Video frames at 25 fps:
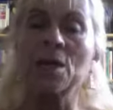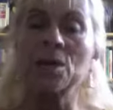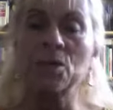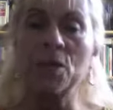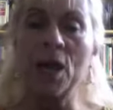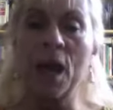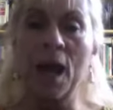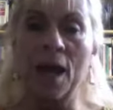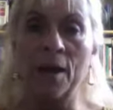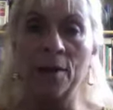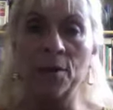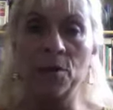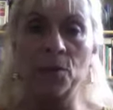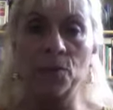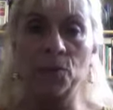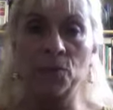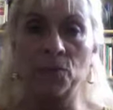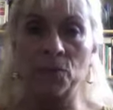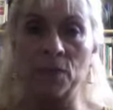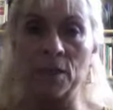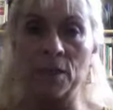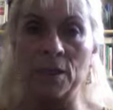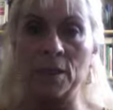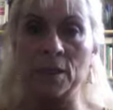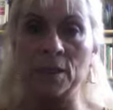to how you
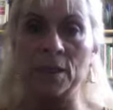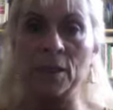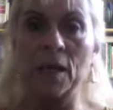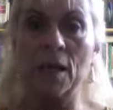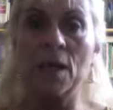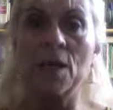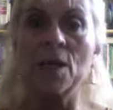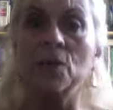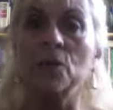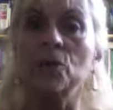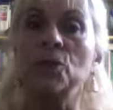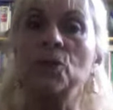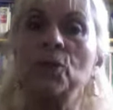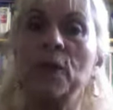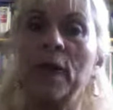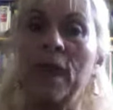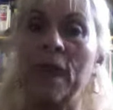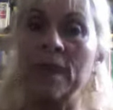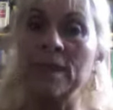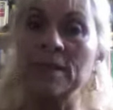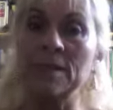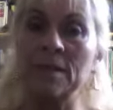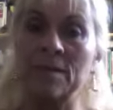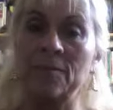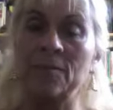feel, you
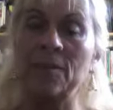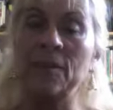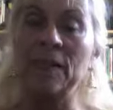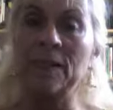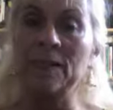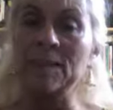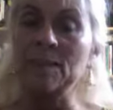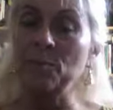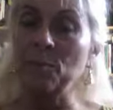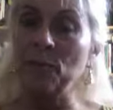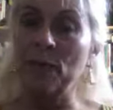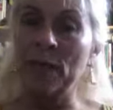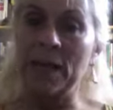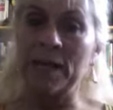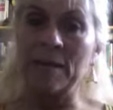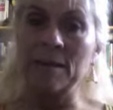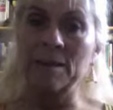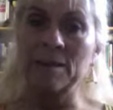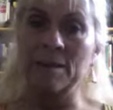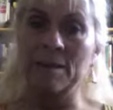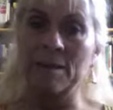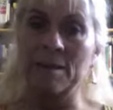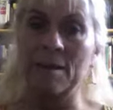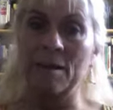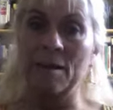can't even explain
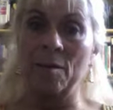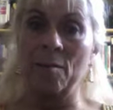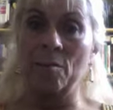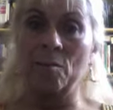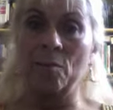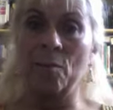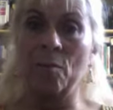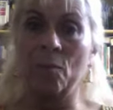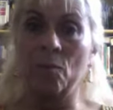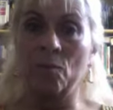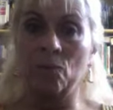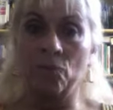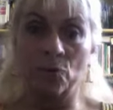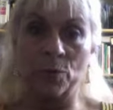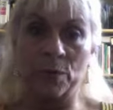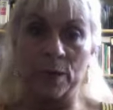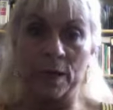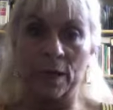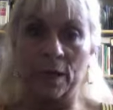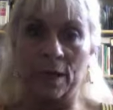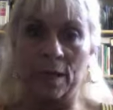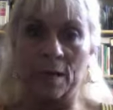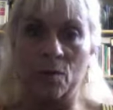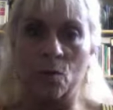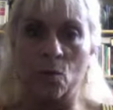to them
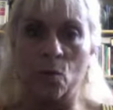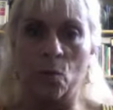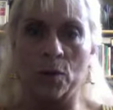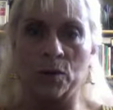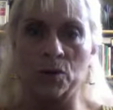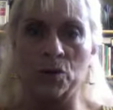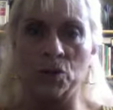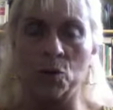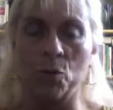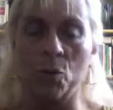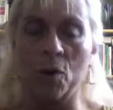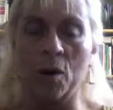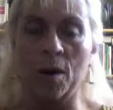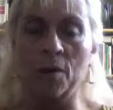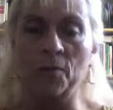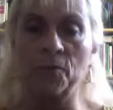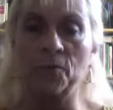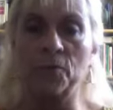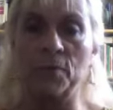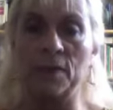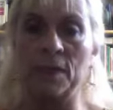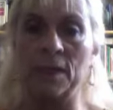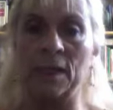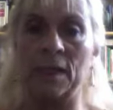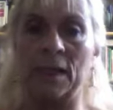really what you are
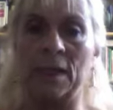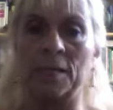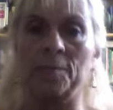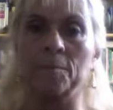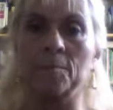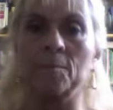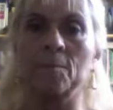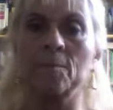feeling.